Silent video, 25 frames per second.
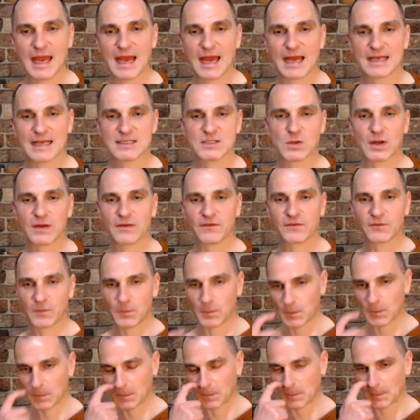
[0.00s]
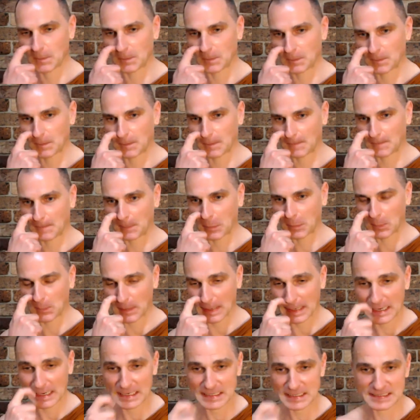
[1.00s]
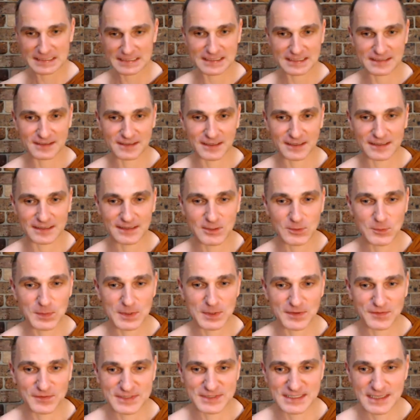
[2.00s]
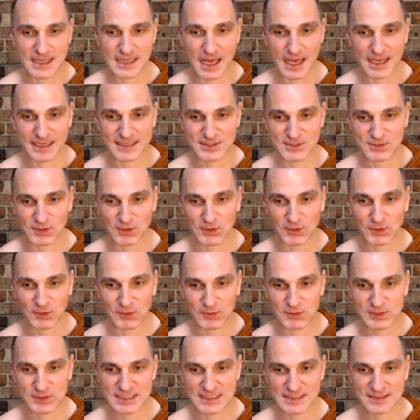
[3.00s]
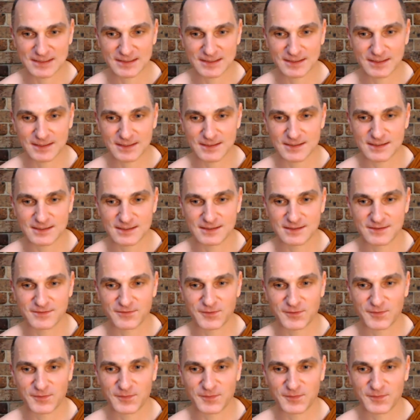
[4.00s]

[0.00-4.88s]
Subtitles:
And so I've prepared a little bit of a slideshow, just because